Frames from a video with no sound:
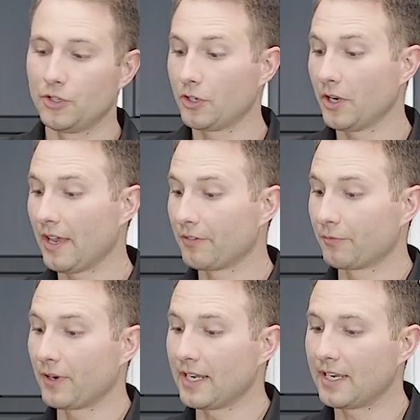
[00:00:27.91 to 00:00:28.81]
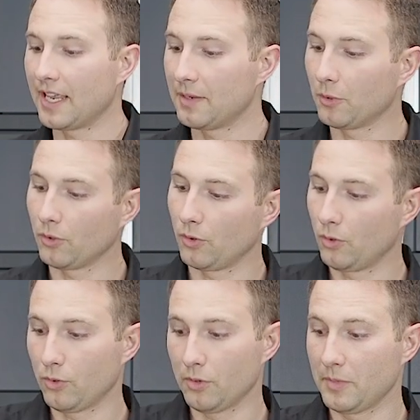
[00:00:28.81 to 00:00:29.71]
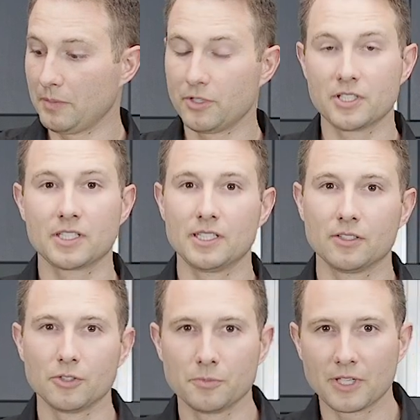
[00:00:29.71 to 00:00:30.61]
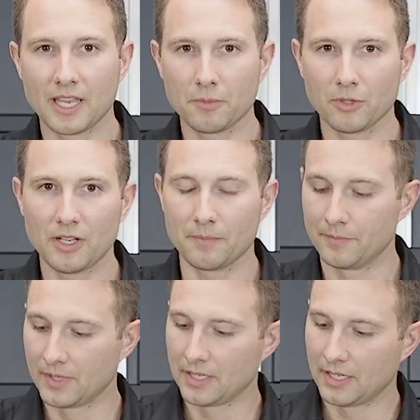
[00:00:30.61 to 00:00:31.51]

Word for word: you could have a frayed cable, or maybe you just need to lube the cable up.